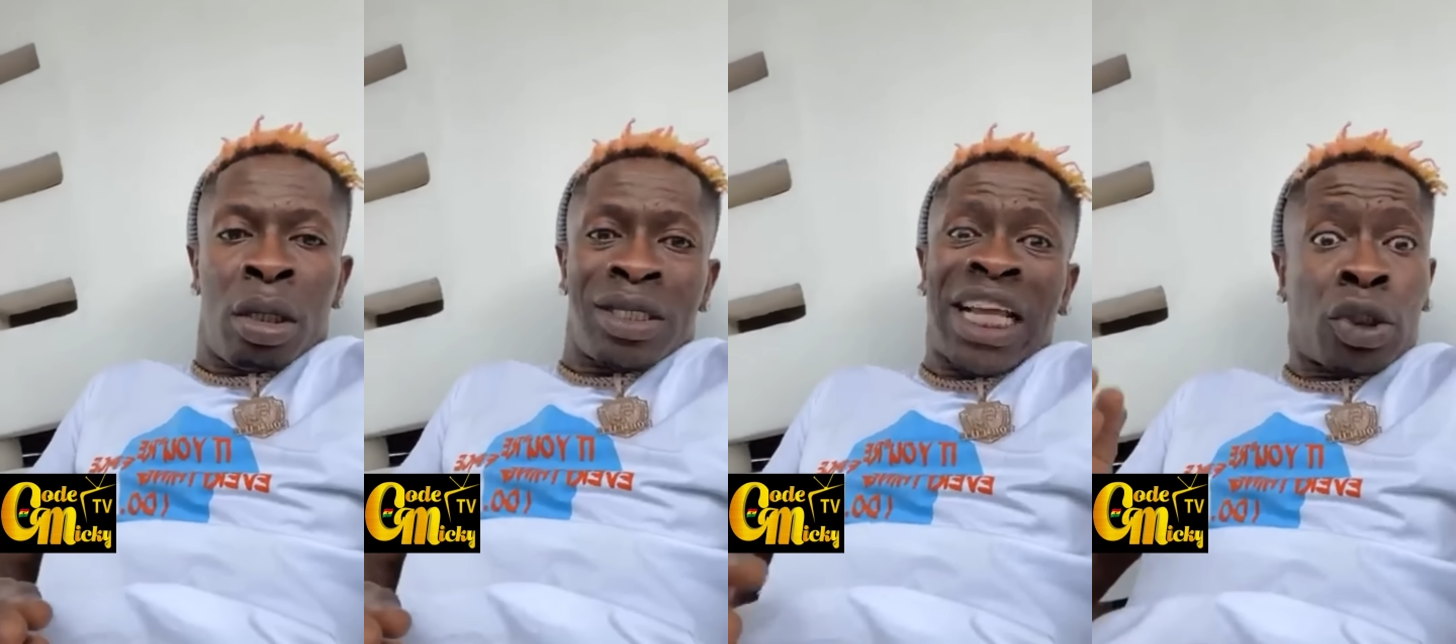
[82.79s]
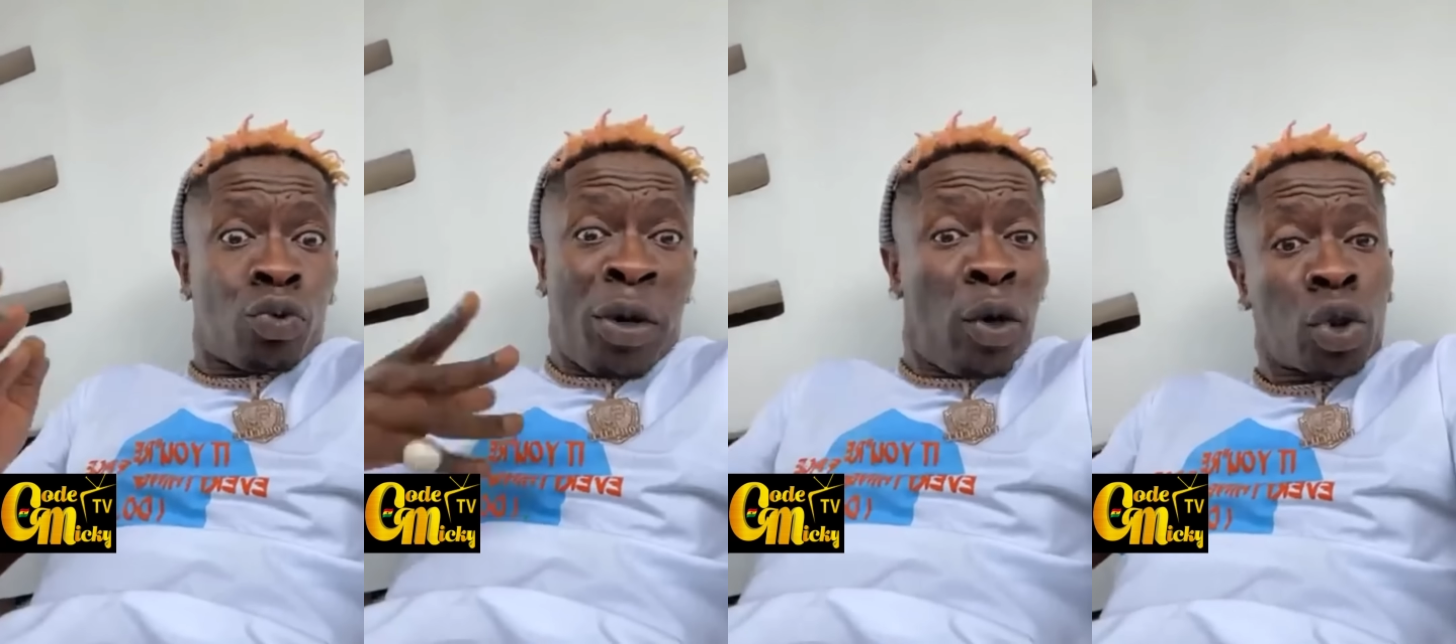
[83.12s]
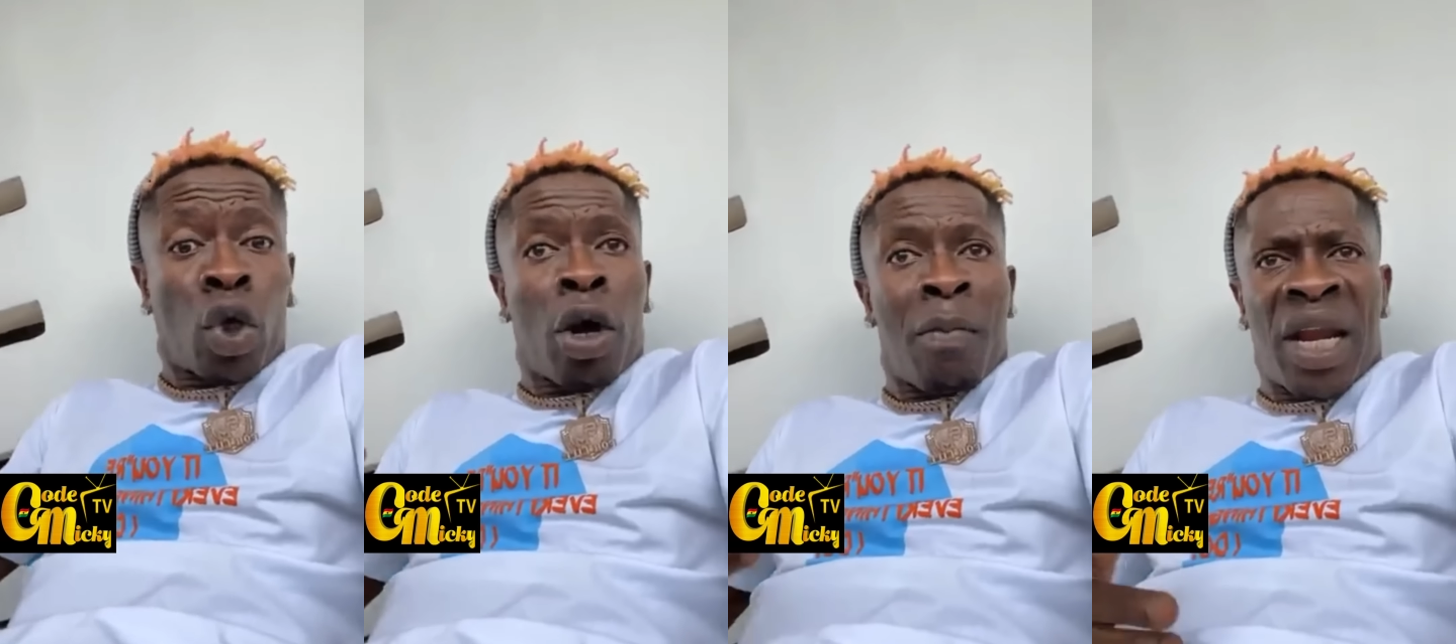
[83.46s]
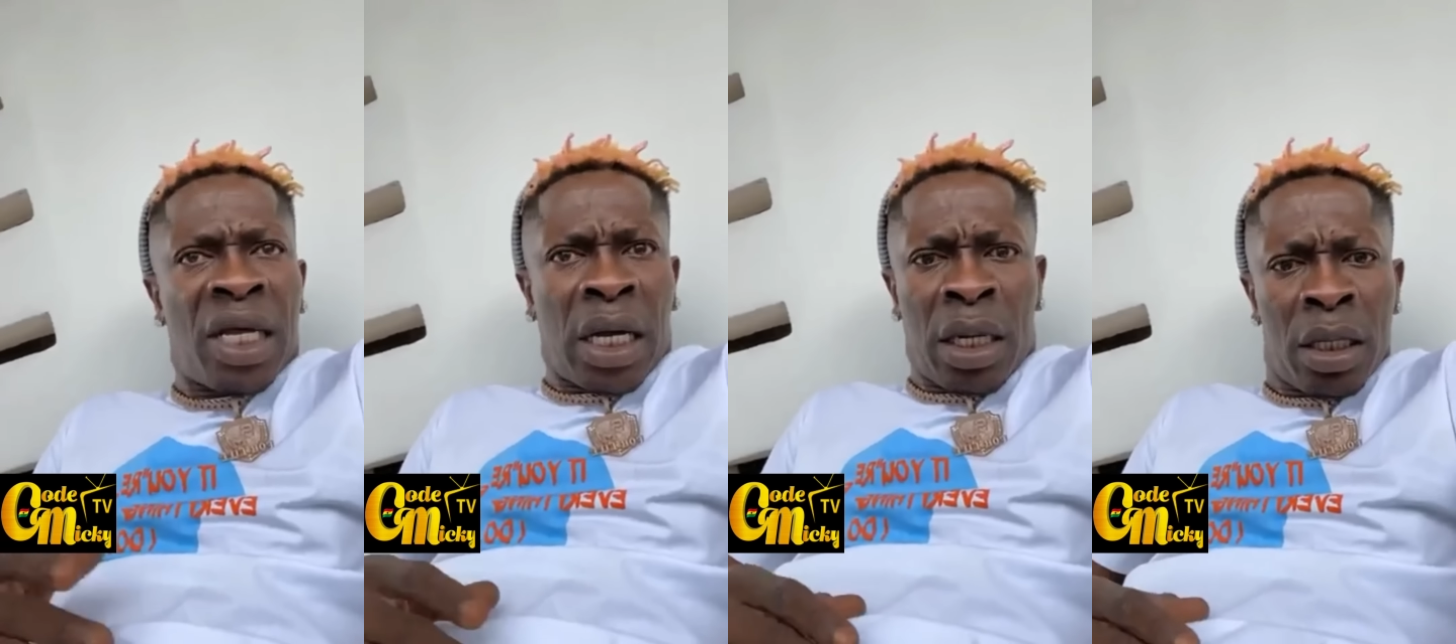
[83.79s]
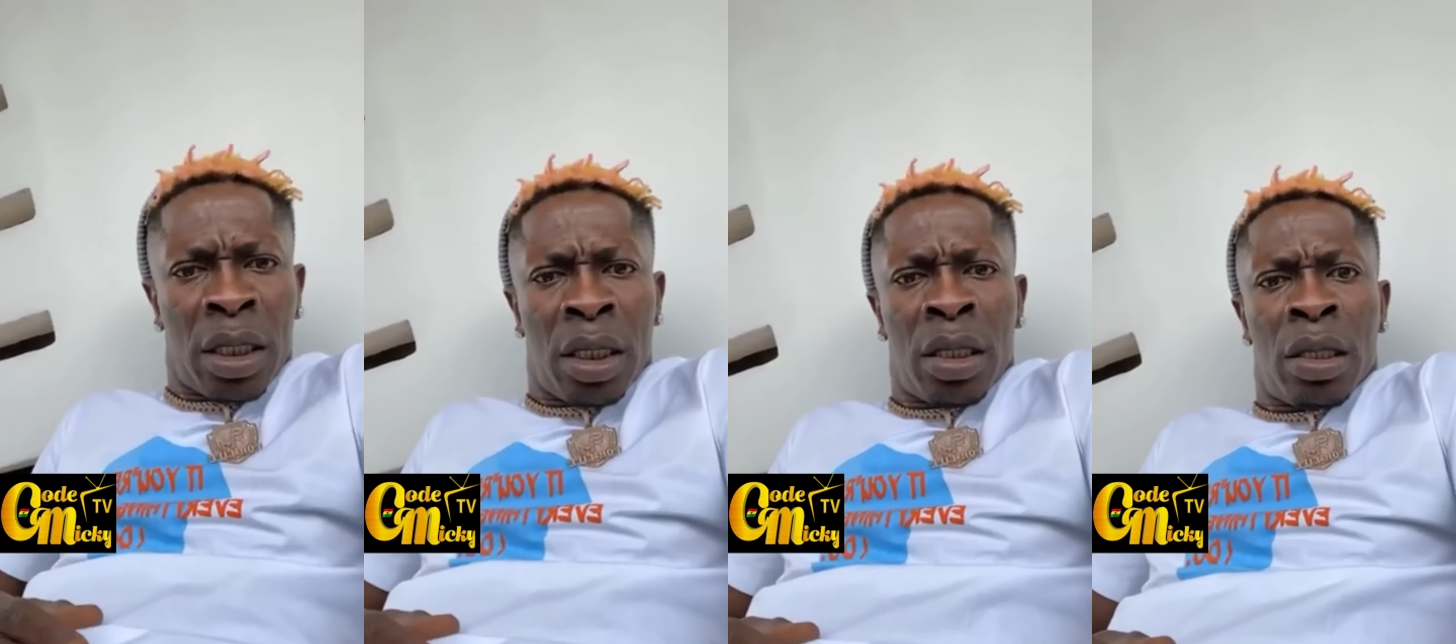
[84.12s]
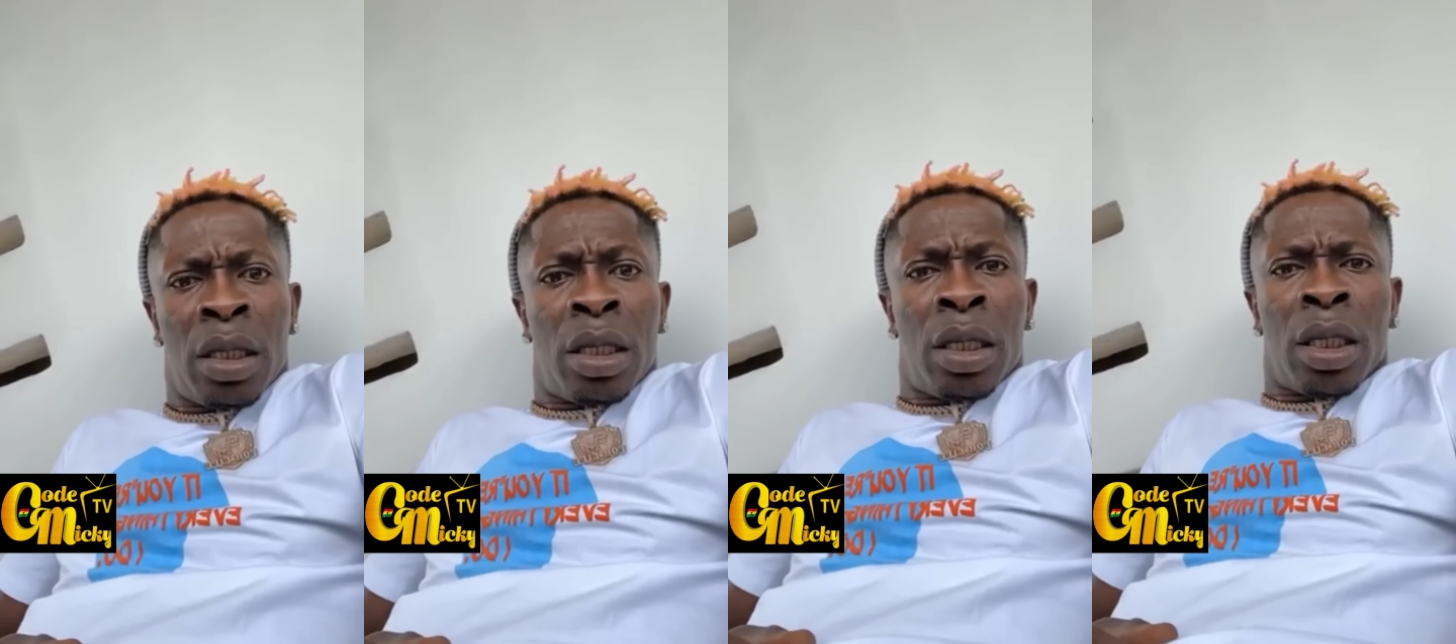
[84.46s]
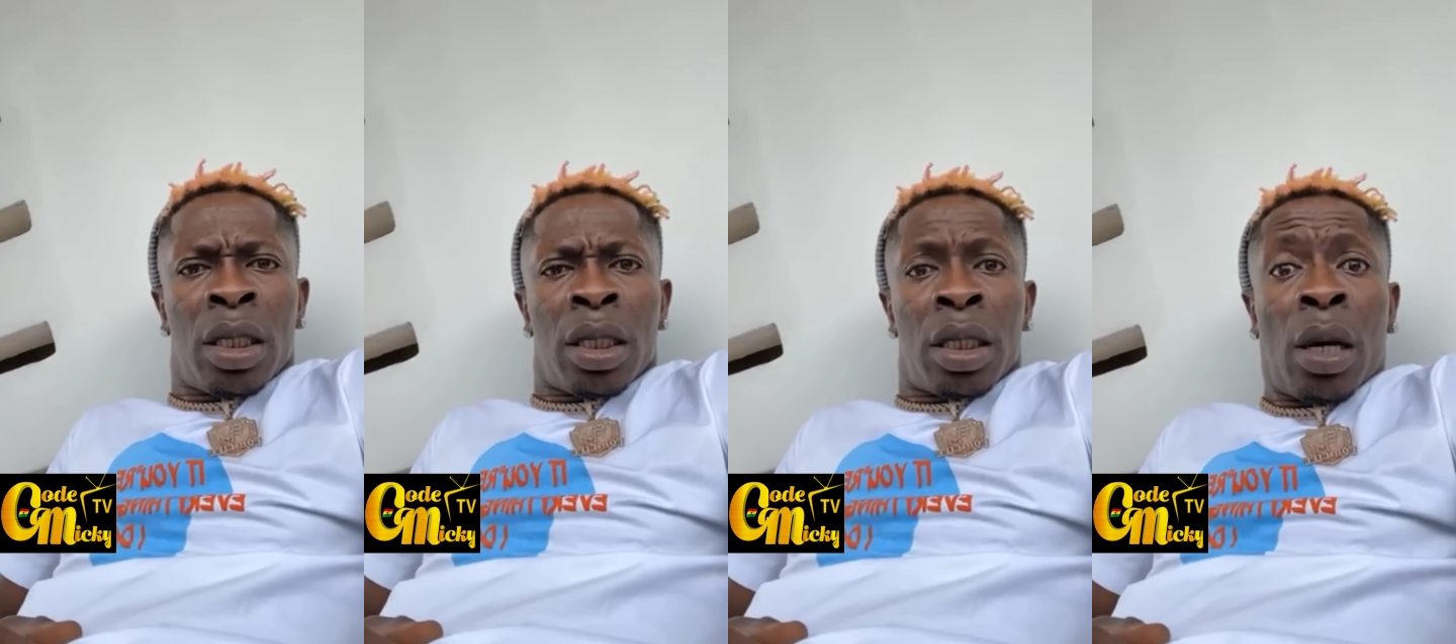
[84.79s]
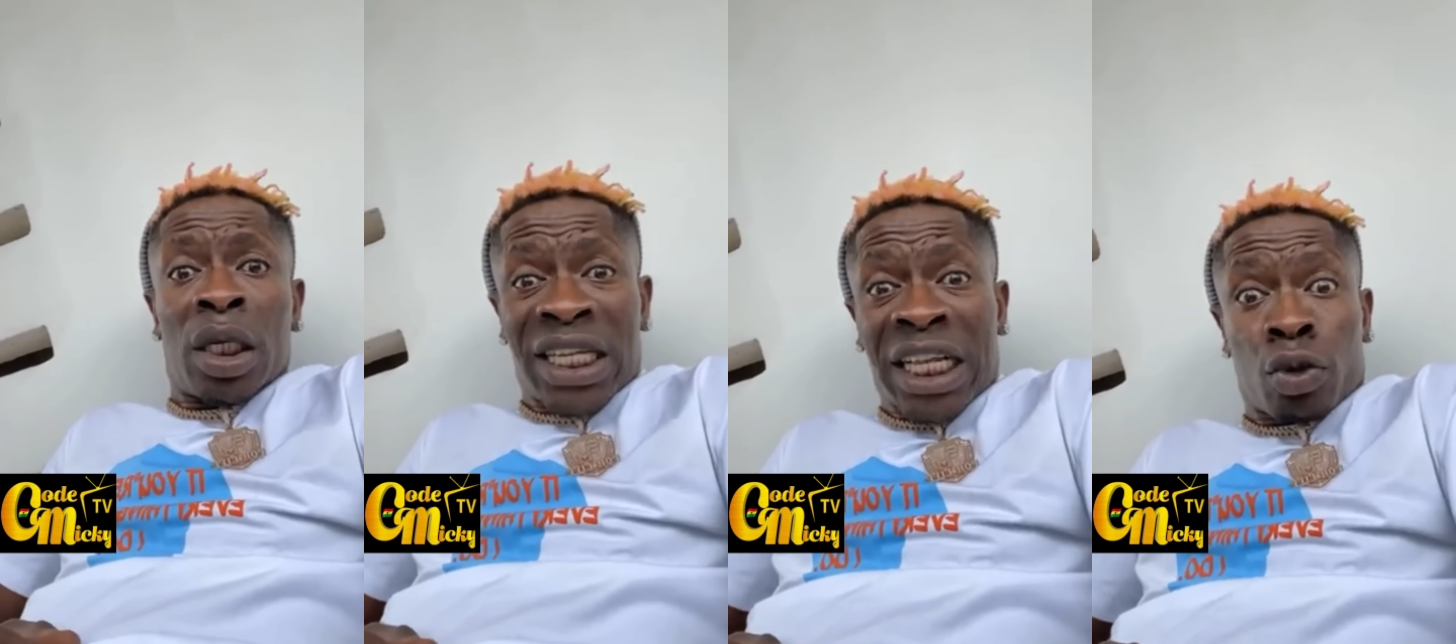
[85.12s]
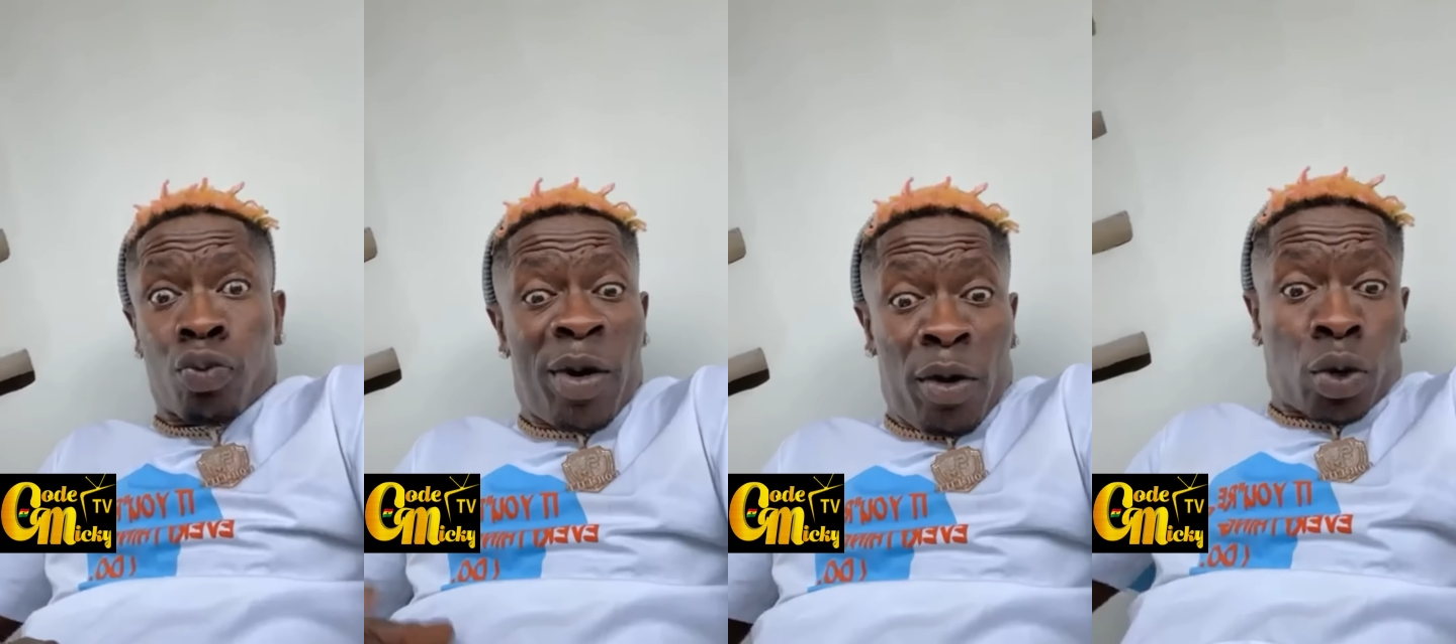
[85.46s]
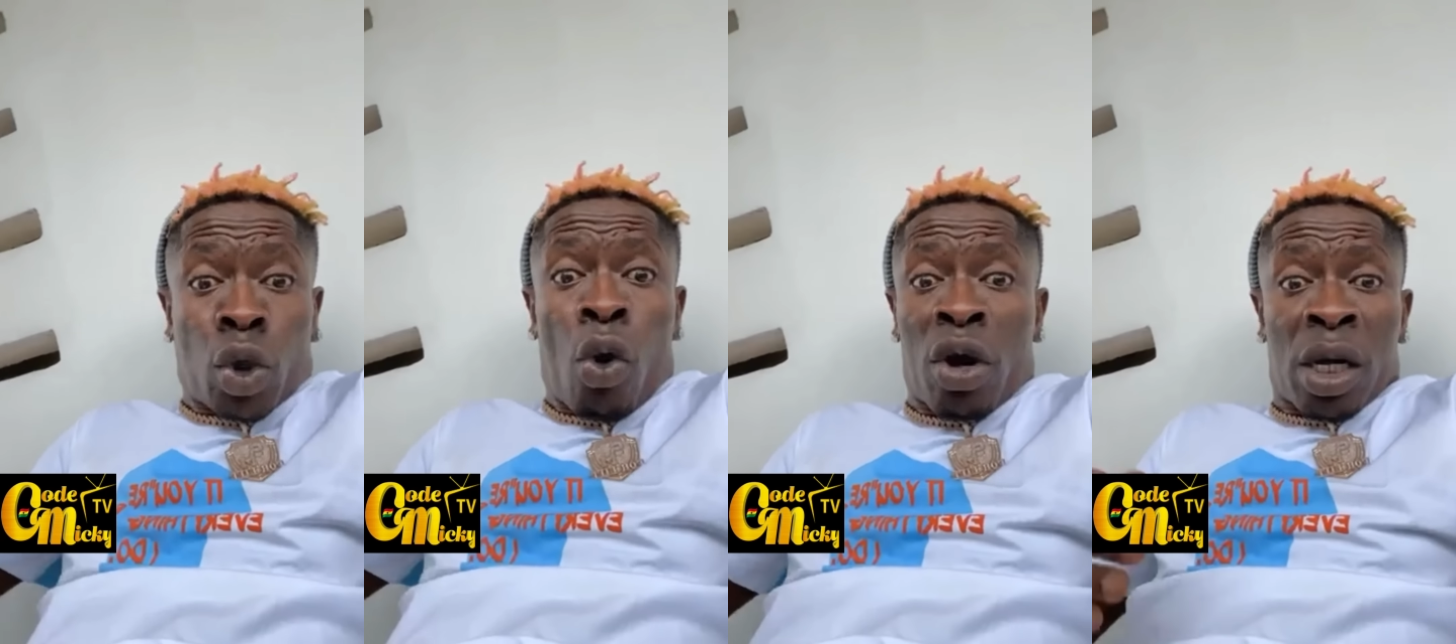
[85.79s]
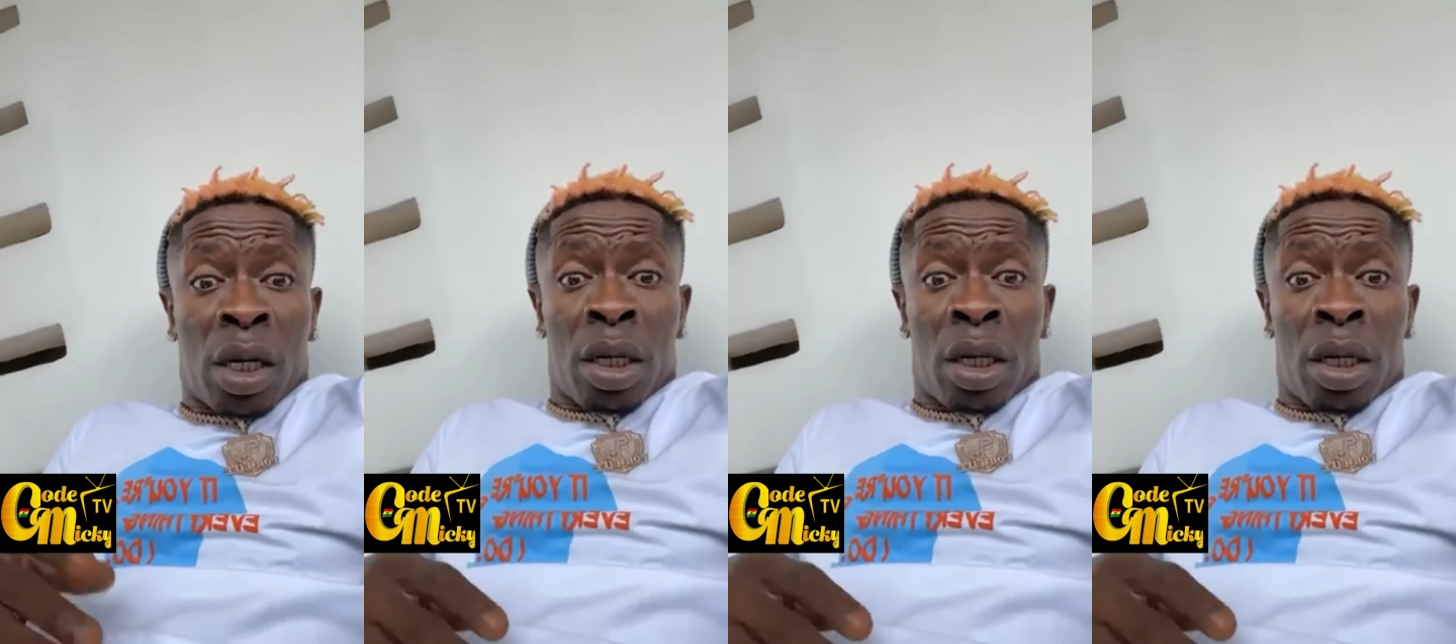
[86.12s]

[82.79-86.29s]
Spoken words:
That's real talk, my nigga. That's real talk.